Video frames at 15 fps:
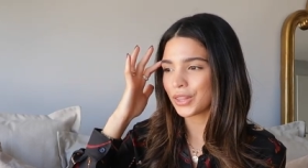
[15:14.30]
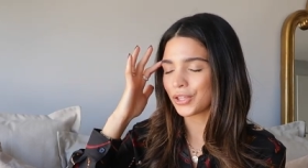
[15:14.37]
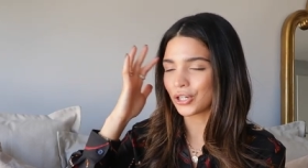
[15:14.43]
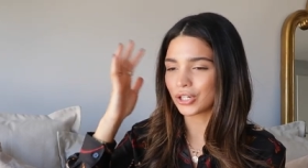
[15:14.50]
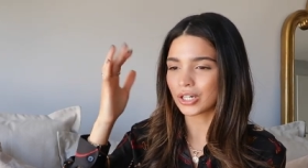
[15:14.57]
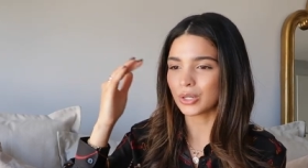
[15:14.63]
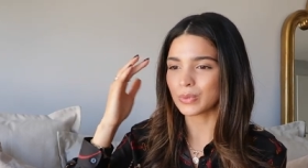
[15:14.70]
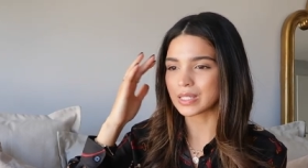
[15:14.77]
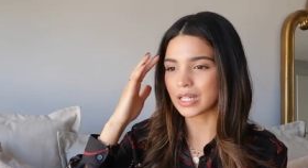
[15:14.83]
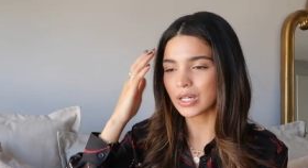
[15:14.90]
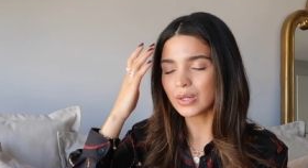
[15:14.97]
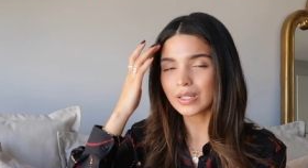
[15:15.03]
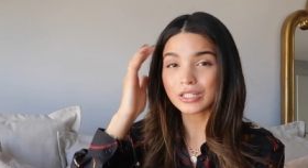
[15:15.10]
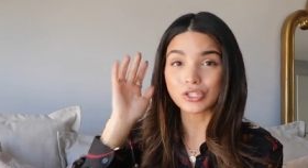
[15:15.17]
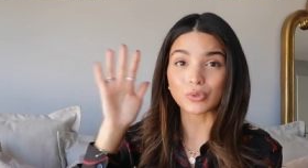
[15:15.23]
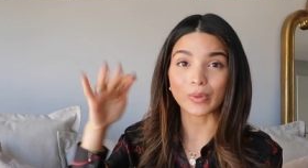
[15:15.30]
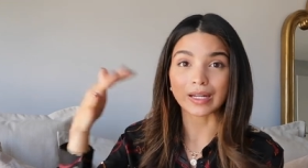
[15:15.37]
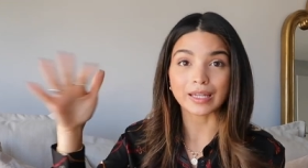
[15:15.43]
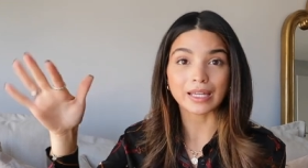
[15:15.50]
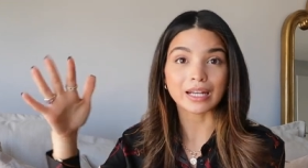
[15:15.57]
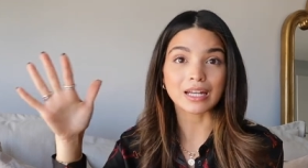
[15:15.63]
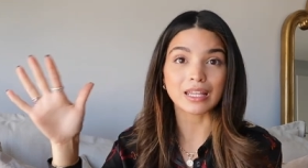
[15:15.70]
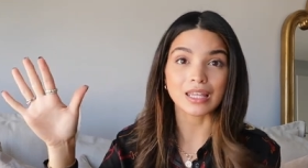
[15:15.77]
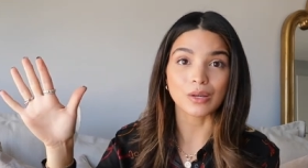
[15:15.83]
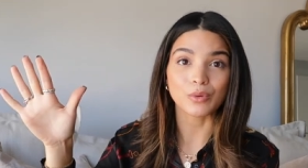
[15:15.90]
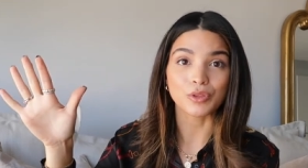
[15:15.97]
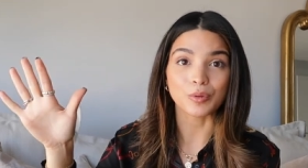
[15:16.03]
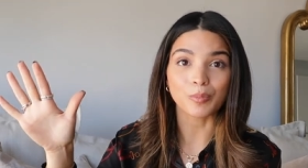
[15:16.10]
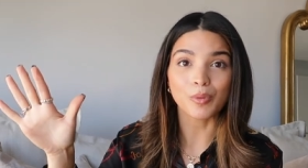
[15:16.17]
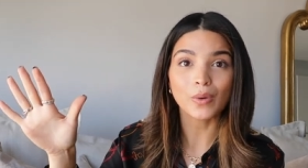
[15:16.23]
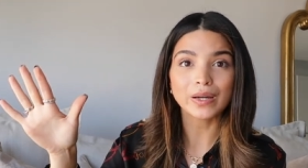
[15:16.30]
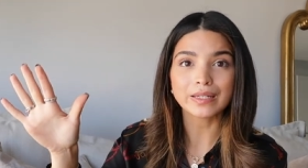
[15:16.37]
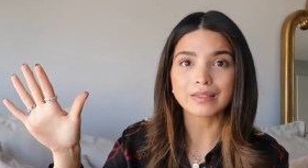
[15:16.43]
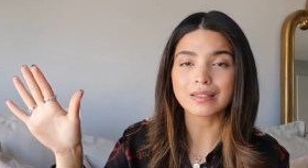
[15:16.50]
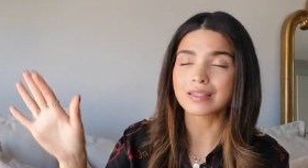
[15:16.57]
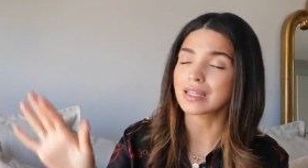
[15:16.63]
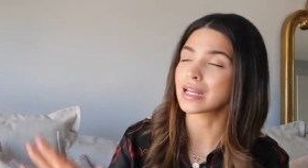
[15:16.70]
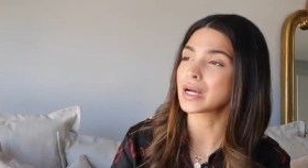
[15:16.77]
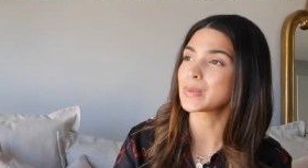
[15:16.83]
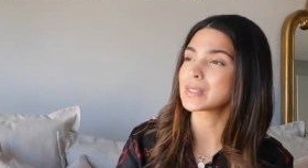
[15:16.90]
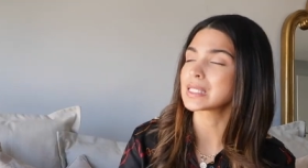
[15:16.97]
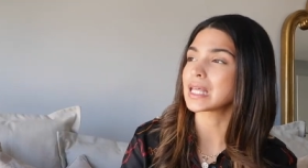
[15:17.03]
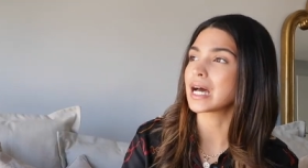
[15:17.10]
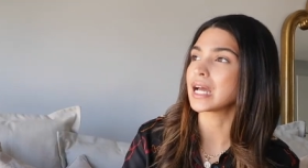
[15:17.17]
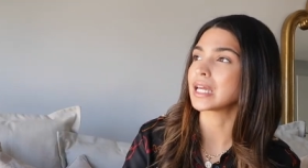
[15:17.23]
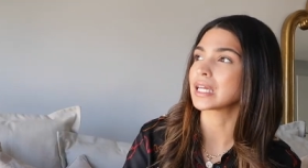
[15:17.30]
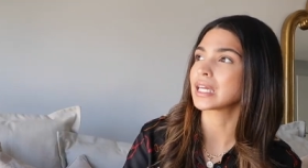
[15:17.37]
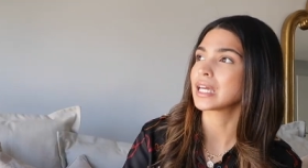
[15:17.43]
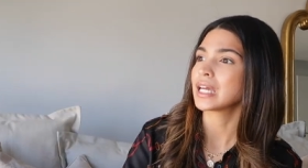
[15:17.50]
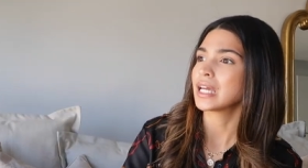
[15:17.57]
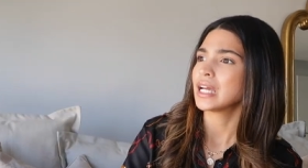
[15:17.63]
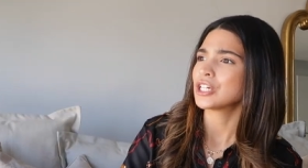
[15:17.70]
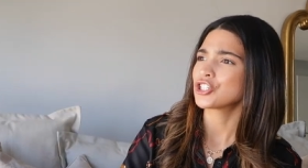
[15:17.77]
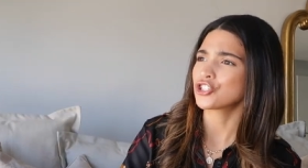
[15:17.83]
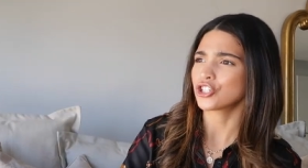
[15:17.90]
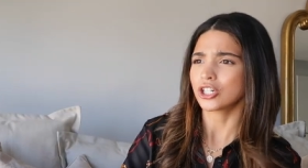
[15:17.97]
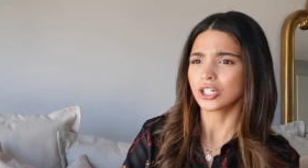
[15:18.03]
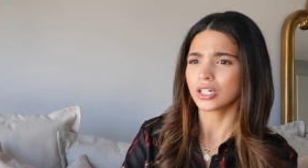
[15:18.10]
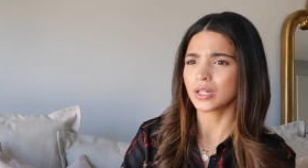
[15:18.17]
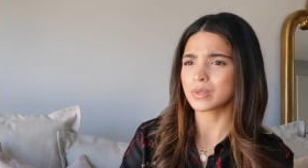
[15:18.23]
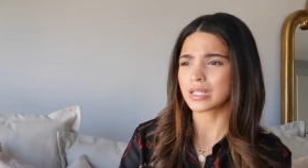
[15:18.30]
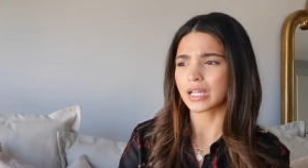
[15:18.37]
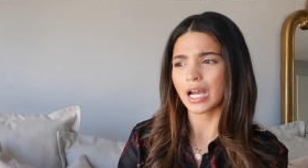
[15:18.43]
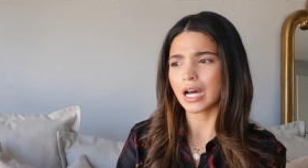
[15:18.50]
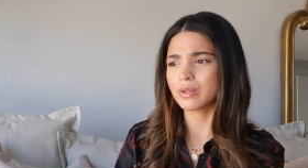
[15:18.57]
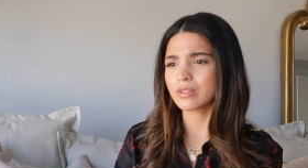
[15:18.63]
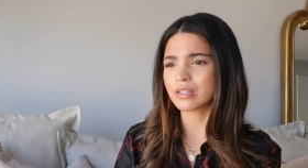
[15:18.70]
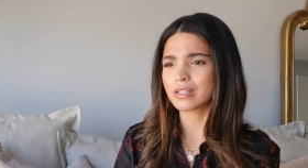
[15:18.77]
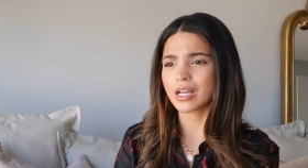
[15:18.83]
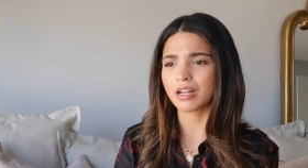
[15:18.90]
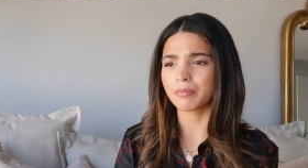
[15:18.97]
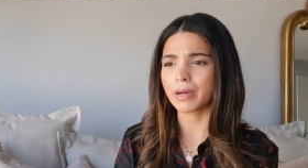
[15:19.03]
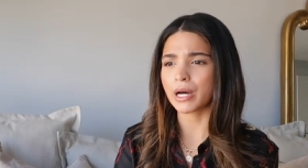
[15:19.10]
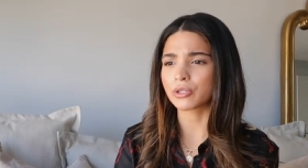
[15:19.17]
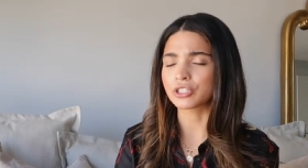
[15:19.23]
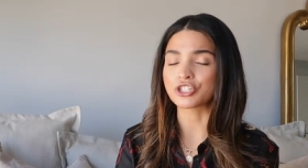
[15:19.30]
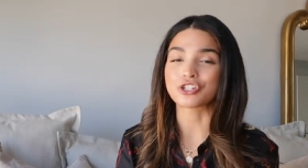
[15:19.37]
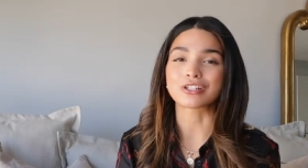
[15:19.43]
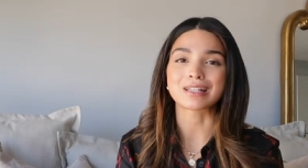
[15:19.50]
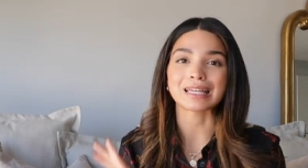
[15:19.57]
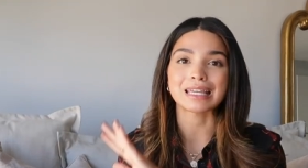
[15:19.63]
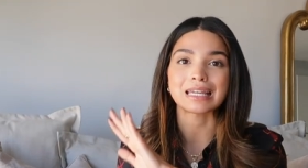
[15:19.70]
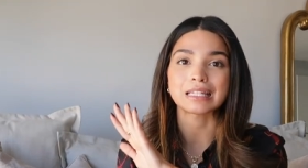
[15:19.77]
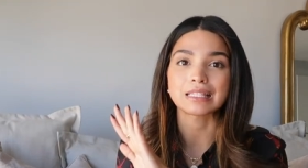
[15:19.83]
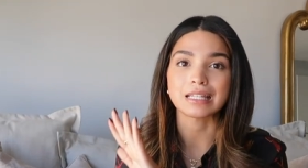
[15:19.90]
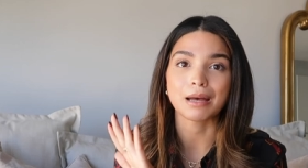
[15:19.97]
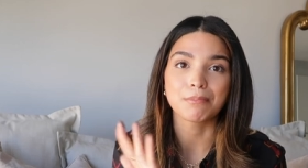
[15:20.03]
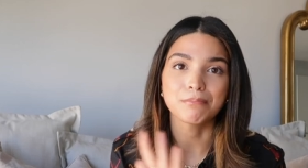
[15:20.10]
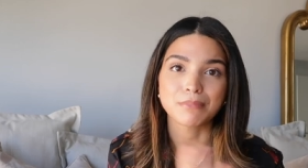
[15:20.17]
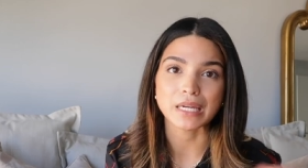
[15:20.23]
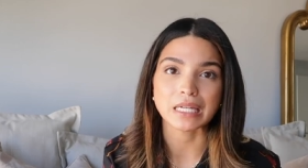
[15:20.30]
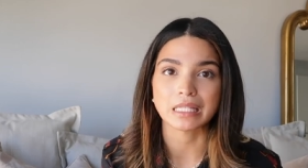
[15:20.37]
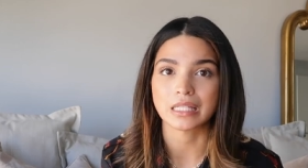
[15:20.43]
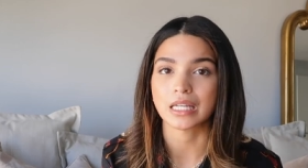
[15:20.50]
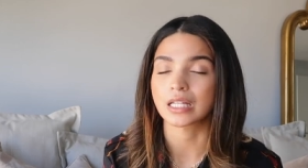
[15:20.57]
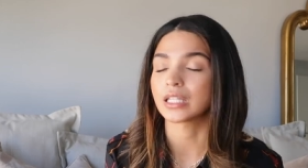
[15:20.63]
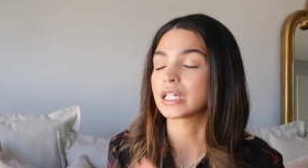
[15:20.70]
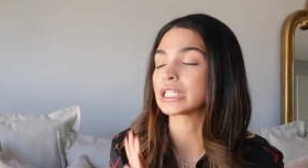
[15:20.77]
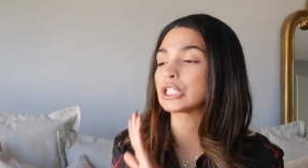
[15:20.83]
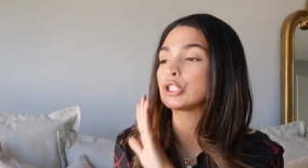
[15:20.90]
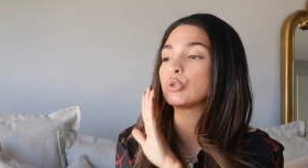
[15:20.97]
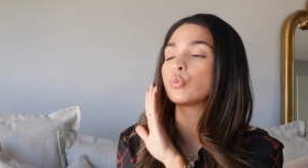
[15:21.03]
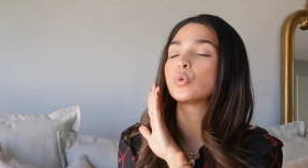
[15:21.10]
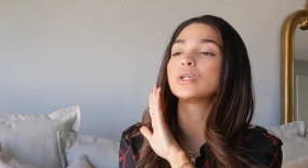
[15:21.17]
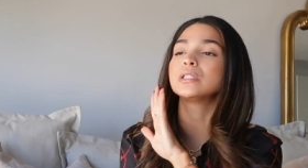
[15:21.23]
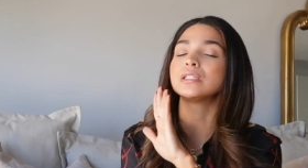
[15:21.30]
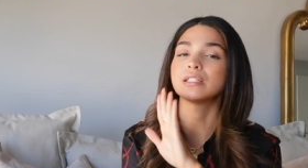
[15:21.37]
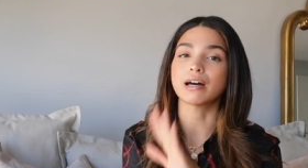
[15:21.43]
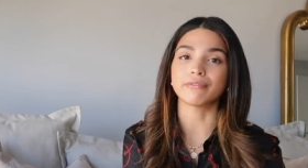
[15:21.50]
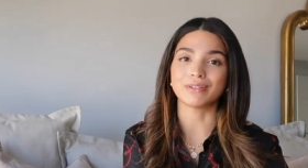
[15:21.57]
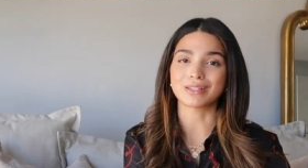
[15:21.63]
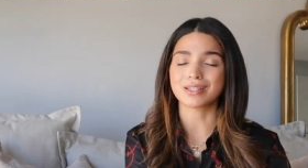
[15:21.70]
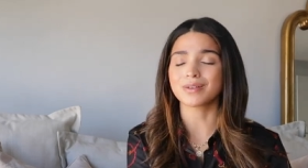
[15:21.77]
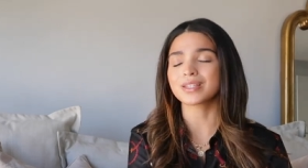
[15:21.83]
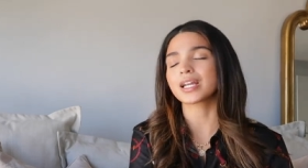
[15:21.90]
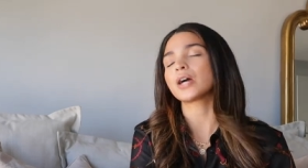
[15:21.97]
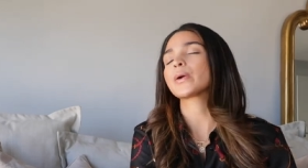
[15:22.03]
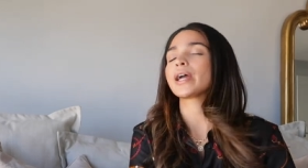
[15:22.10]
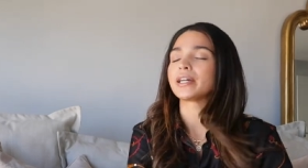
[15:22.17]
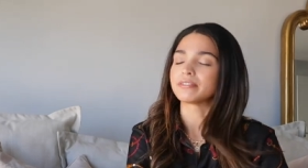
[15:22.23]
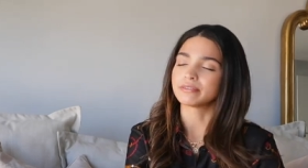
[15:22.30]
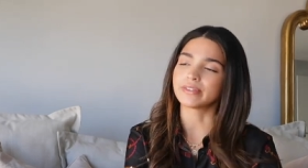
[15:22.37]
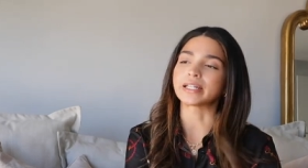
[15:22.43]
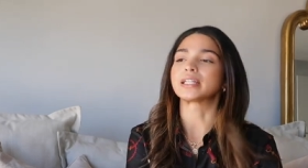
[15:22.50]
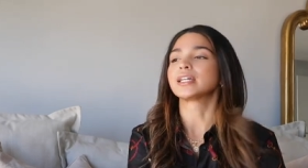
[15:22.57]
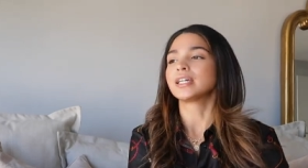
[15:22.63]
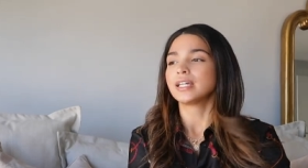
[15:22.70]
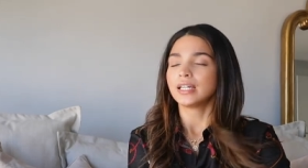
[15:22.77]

the girl was like, oh, like, do you want to get anything with your points? And I was like, sure. I was like, how's the setting powder? And she's like, it's amazing. Like, you will love it. So I was like, okay, fine.